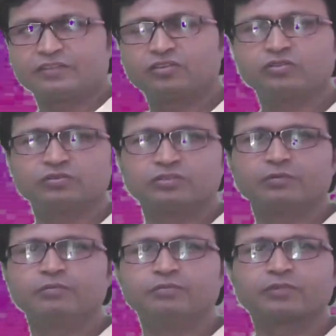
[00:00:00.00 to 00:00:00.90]

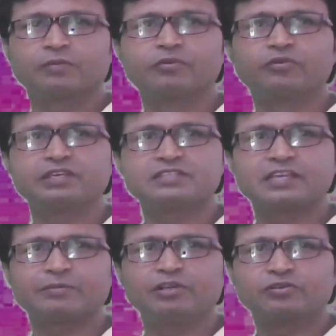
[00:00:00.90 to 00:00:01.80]
the beauty is
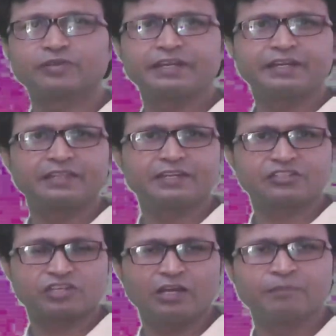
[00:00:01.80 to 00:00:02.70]
able to create that
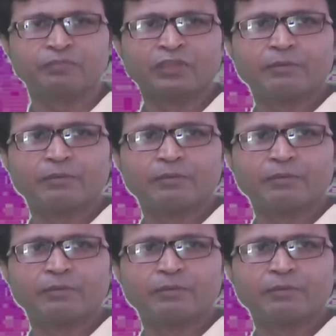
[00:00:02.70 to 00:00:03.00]
charm,